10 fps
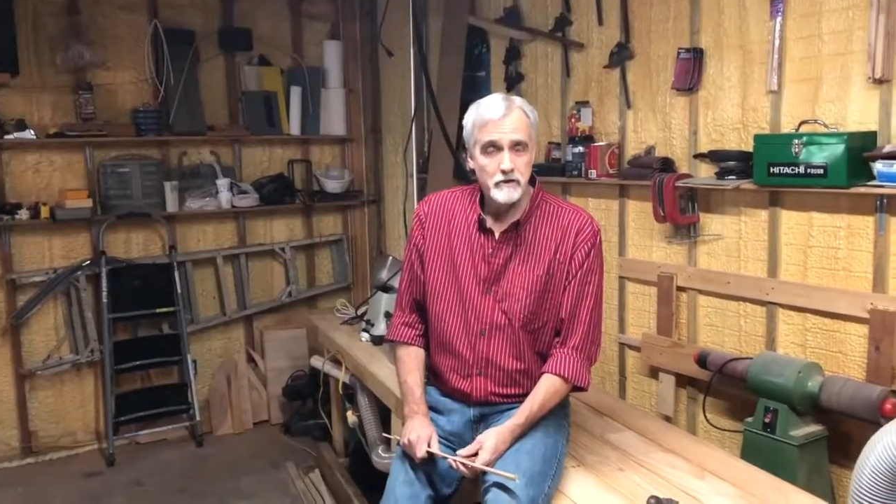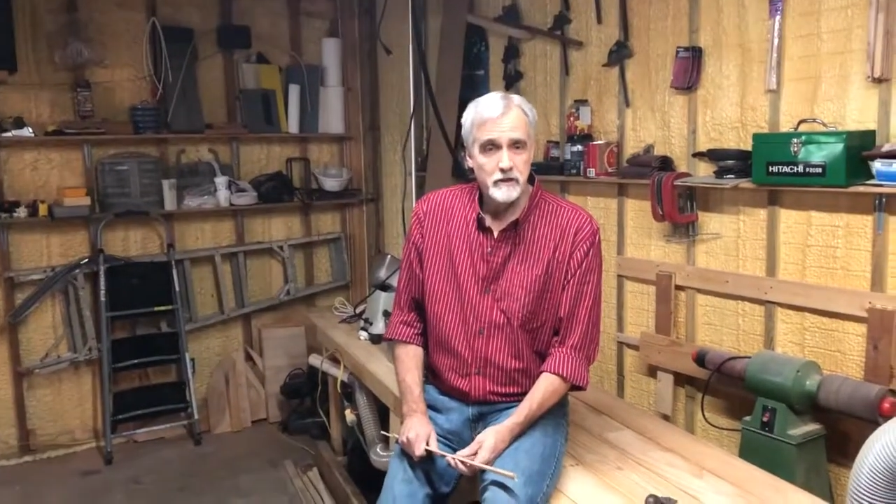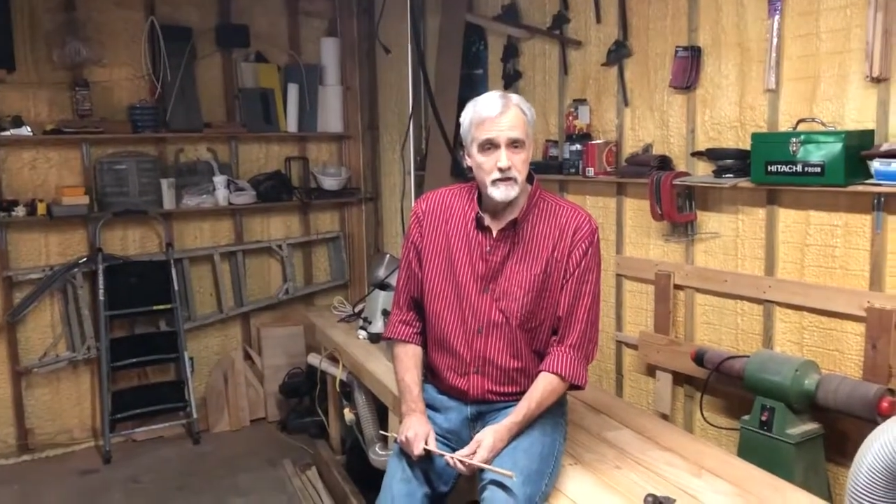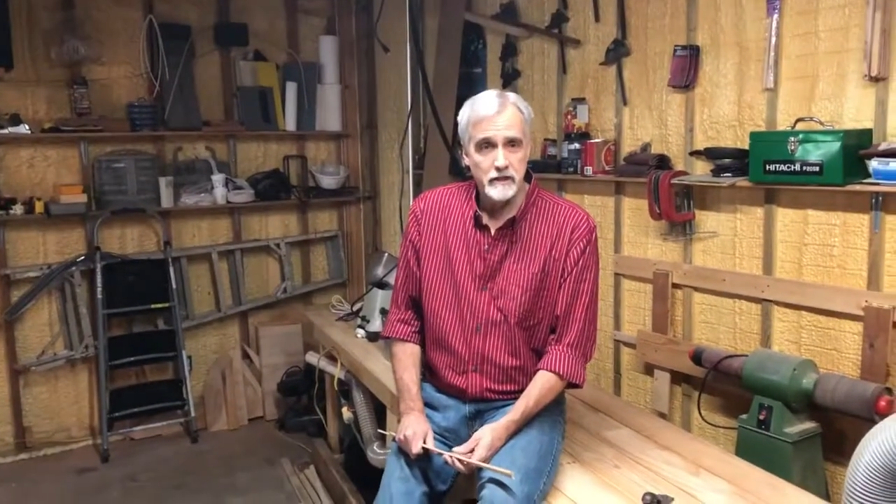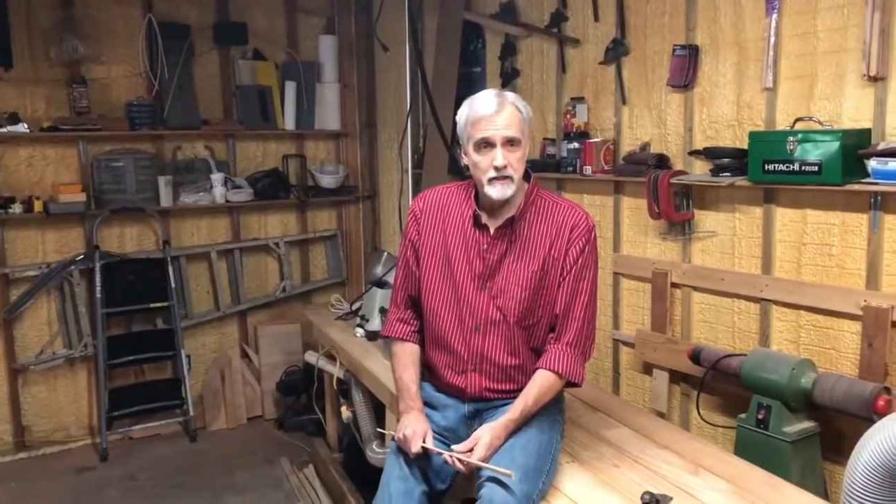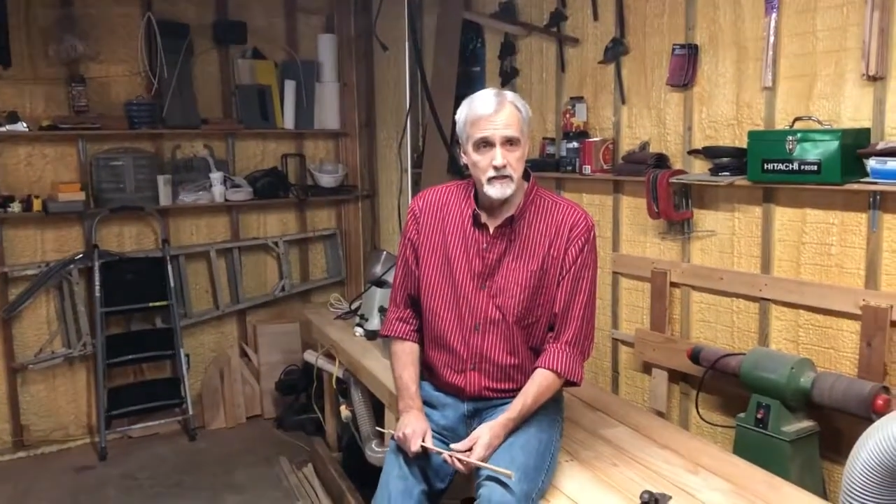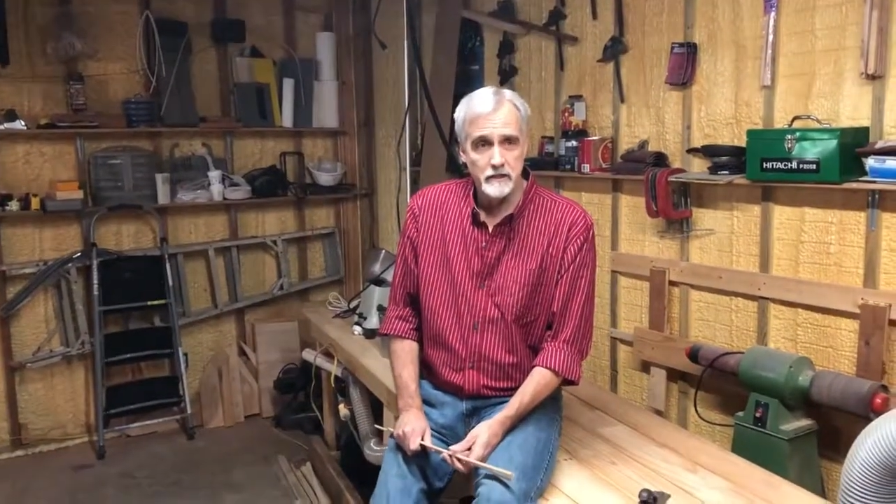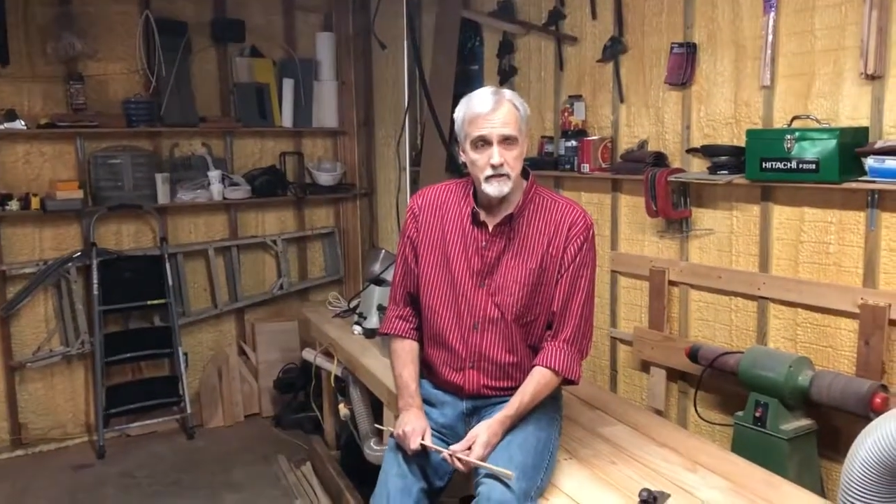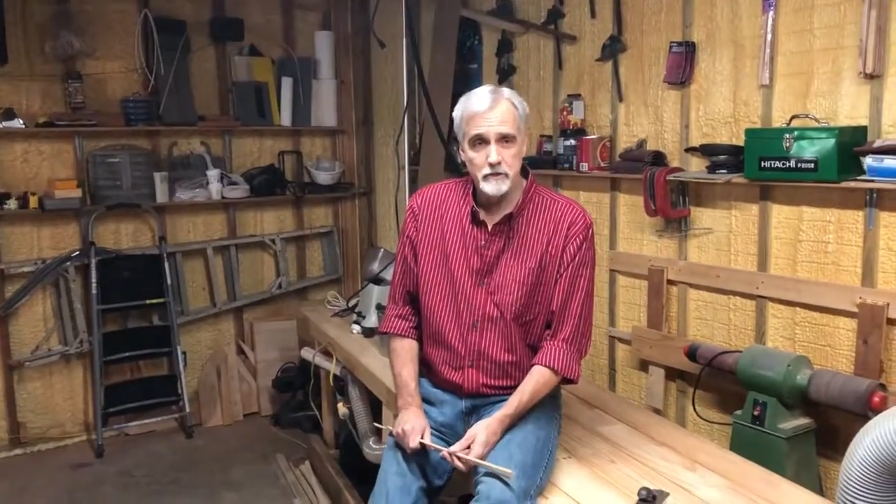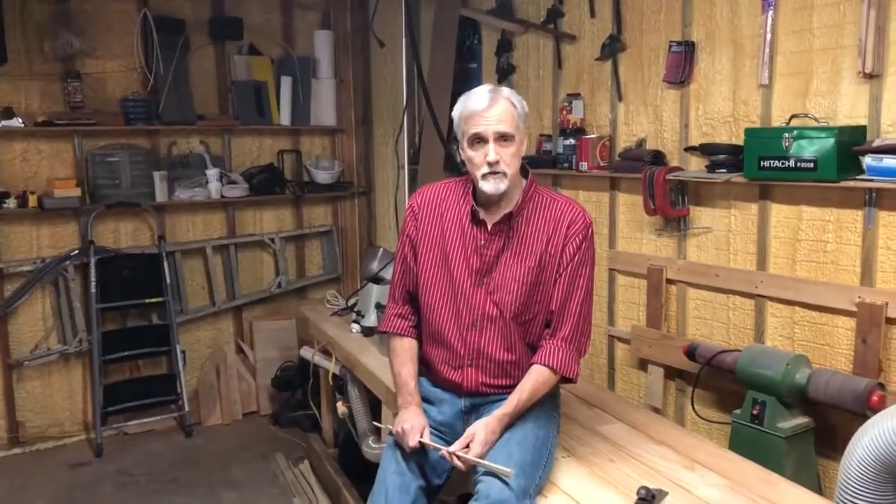They,
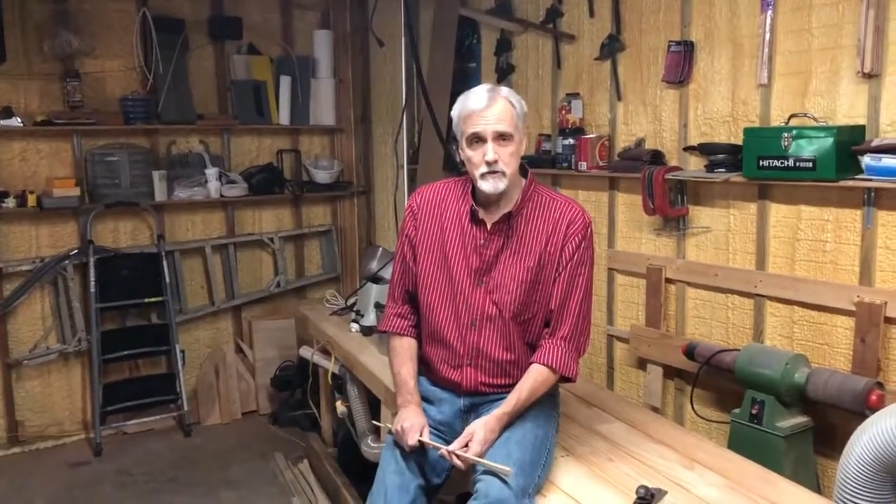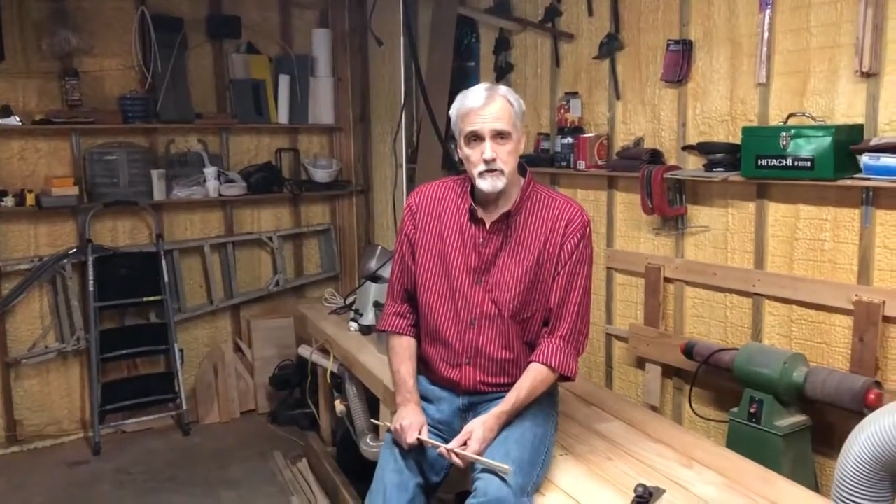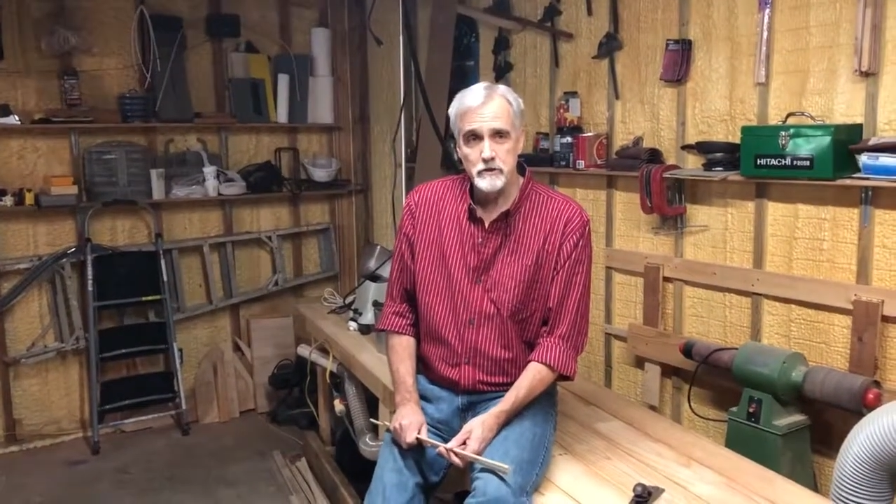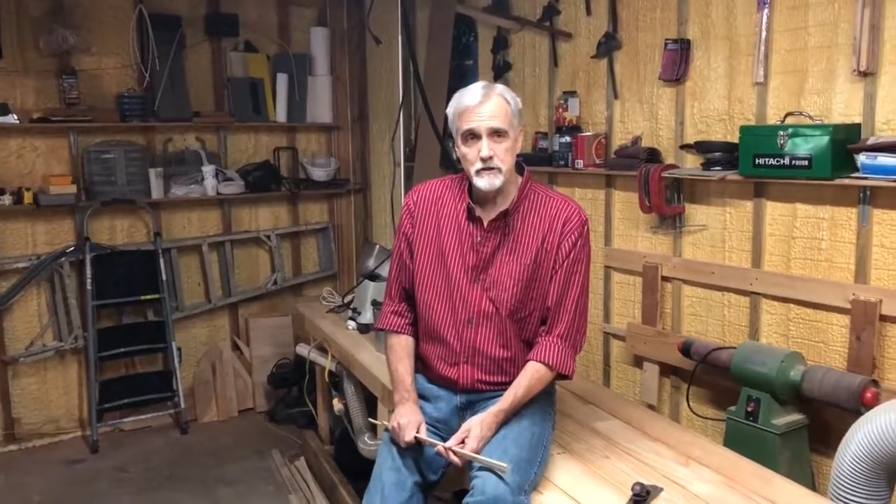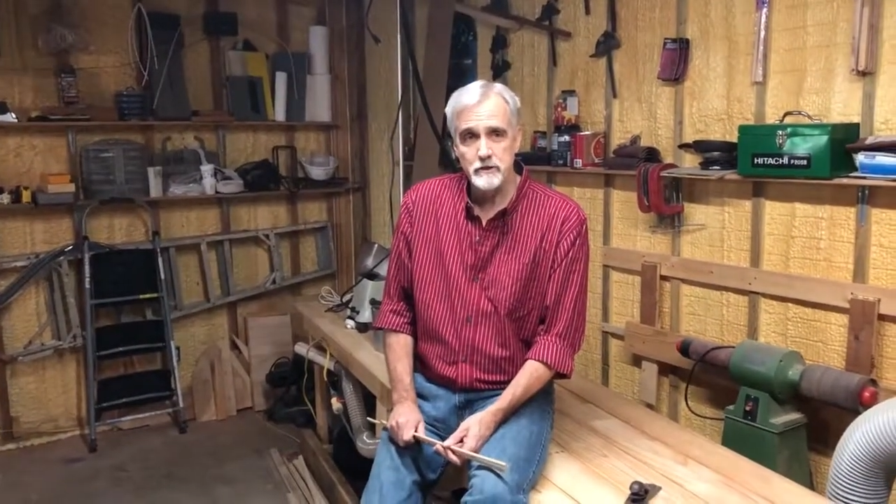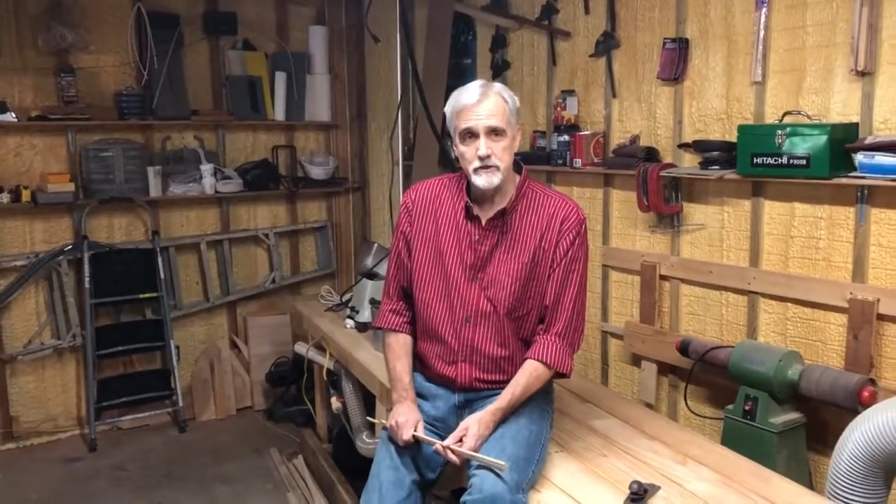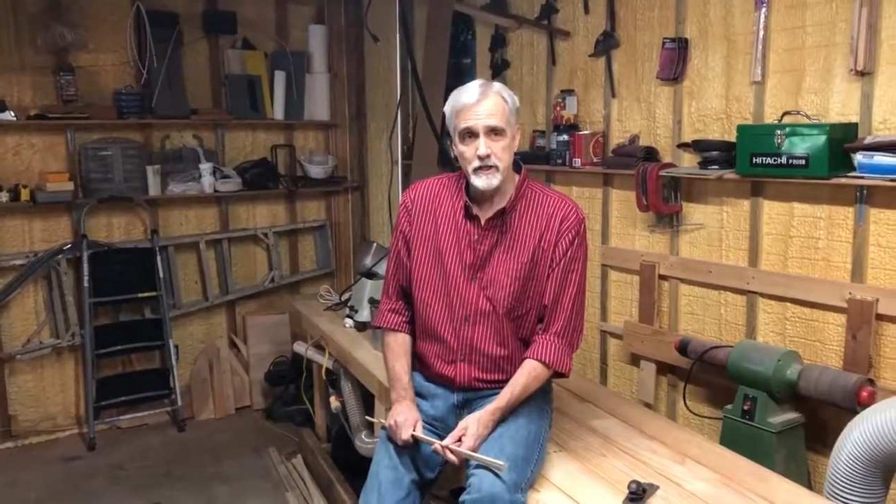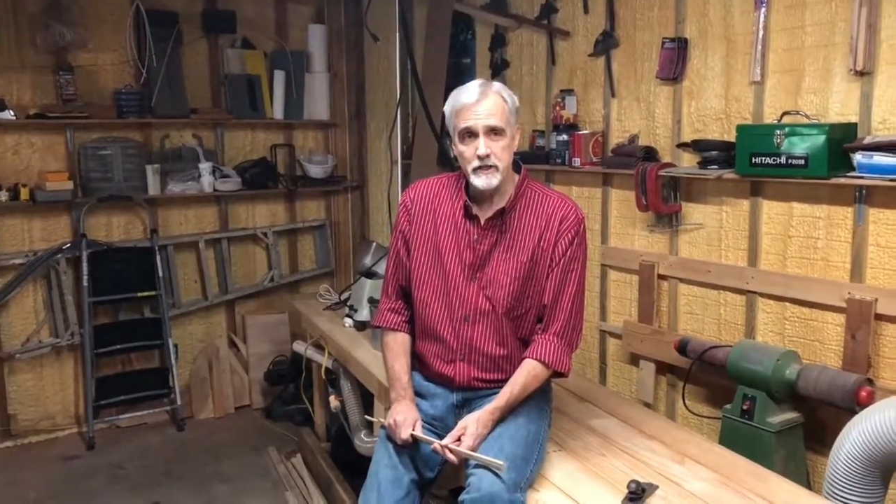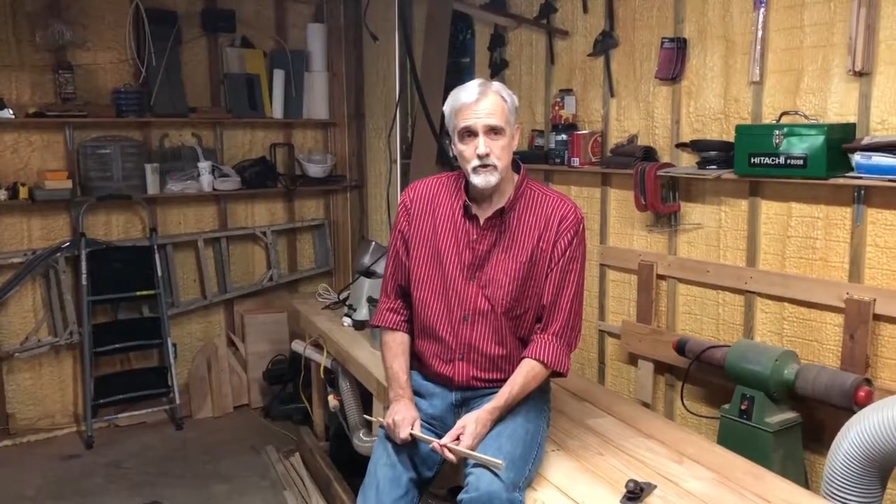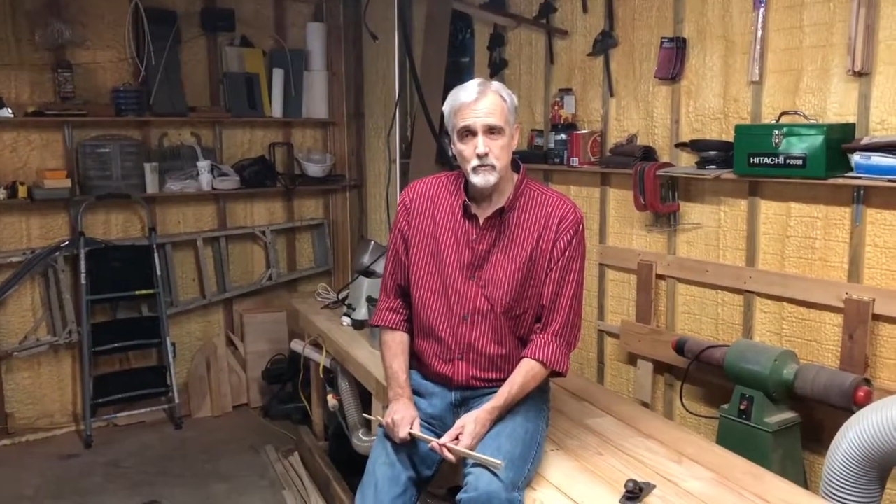uh, they are designed